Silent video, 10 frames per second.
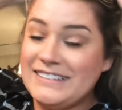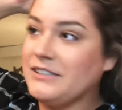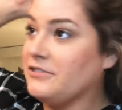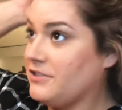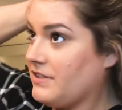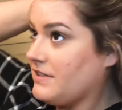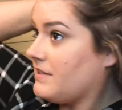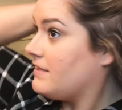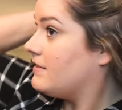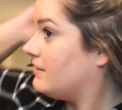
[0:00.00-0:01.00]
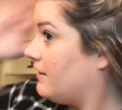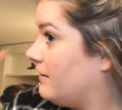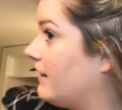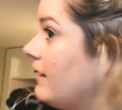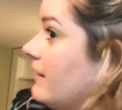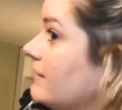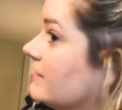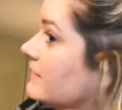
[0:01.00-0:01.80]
Oh, Jesus. All right.